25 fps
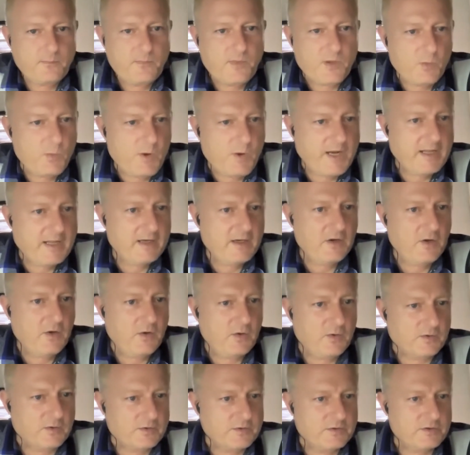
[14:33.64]
when it
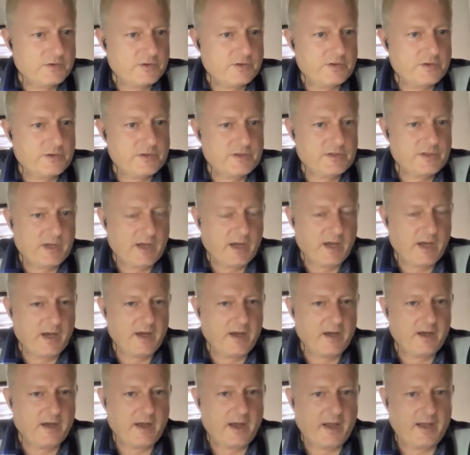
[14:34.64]
launched,
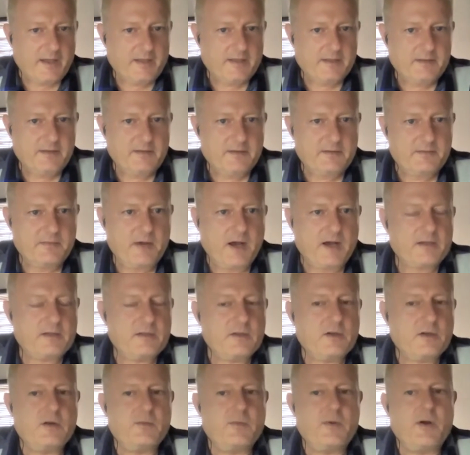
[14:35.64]
and Mark
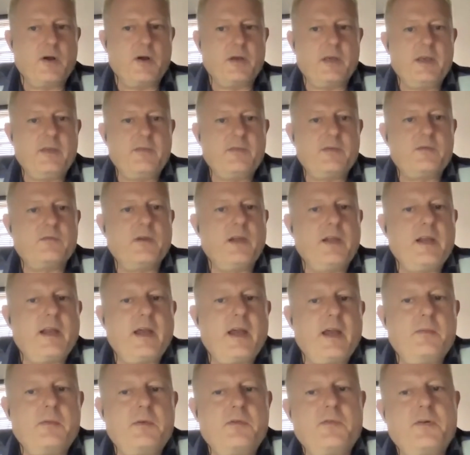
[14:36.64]
Zuckerberg even
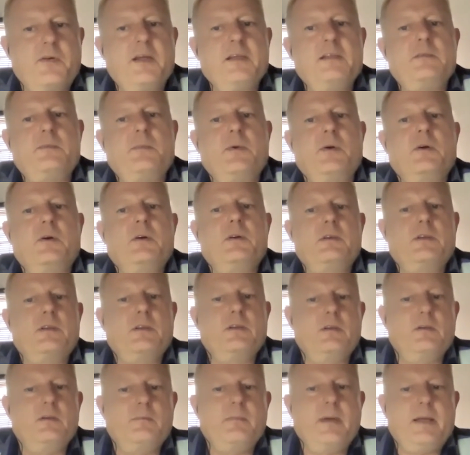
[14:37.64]
renamed Facebook
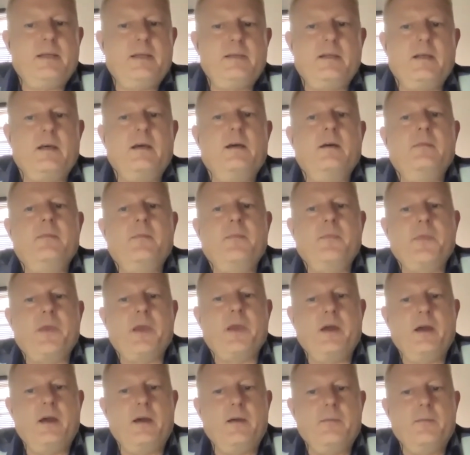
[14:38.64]
to Meta,
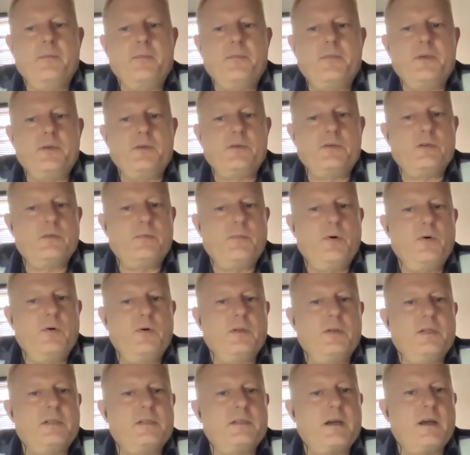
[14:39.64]
to
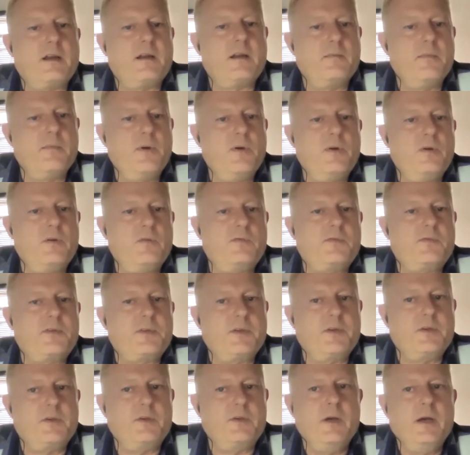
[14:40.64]
support this kind of move
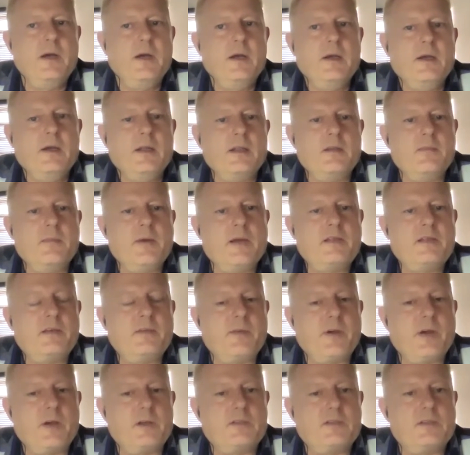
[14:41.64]
to the
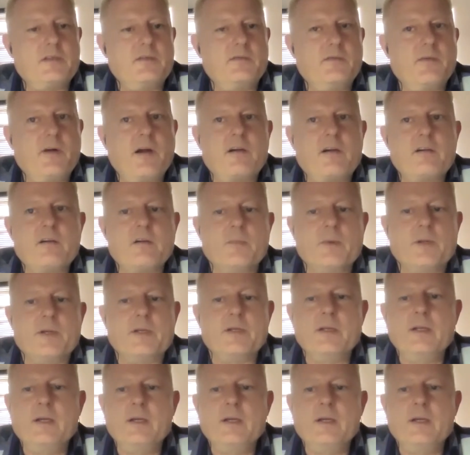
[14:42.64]
metaverse environment,